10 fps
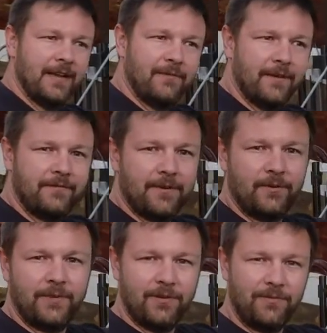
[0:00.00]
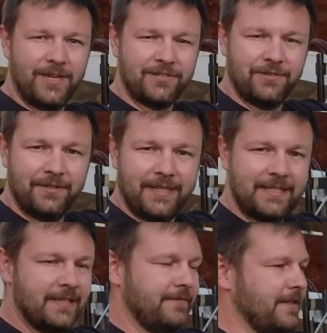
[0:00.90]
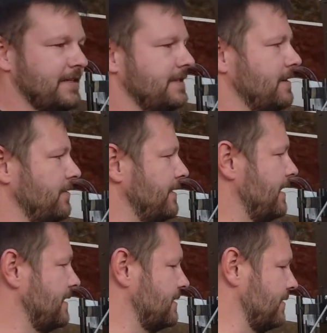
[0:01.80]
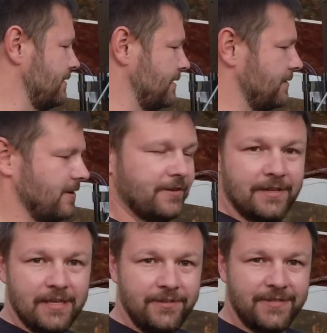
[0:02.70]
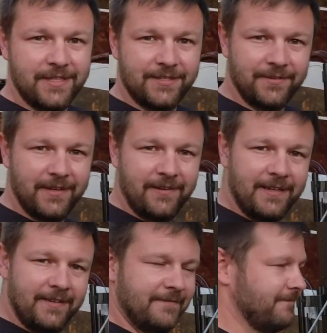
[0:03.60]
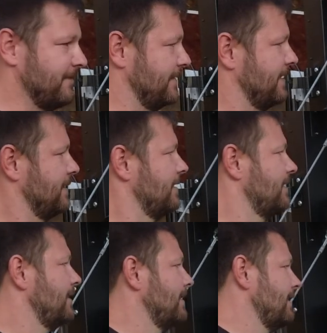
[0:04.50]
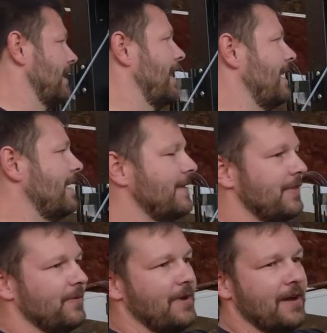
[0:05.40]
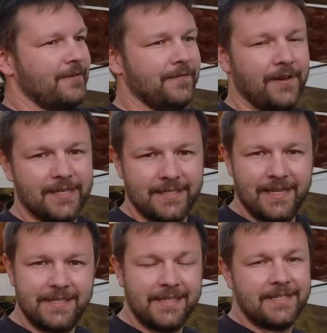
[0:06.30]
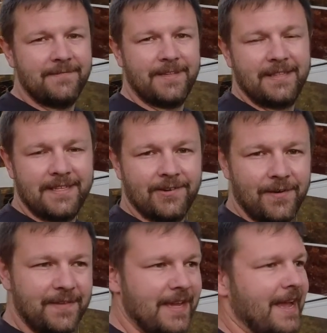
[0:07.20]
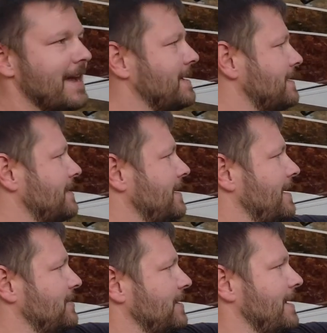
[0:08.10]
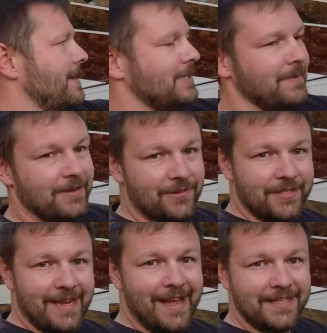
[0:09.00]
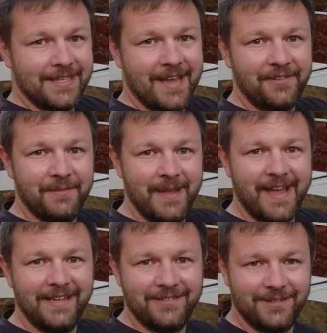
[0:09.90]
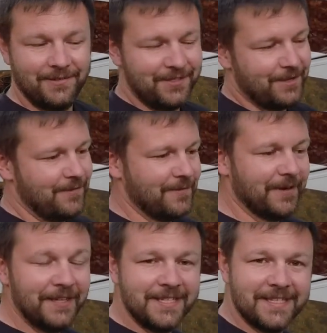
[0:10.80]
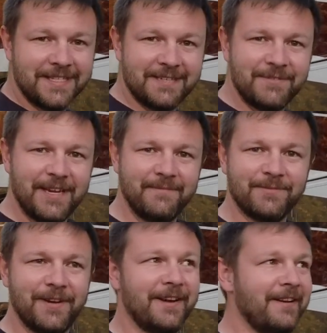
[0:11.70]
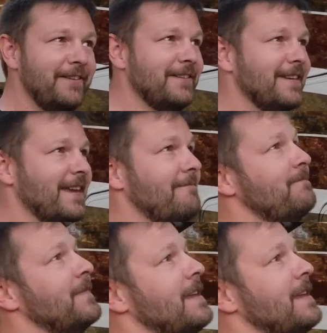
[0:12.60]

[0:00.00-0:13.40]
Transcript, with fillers: However, we don't watch a whole lot of TV, so it has turned into our cooking utensil area. Uh, the Rockford Fosgate system that this RV has, it actually has speakers outside on the patio too. So if you want to listen to some jams while you're out here, you can.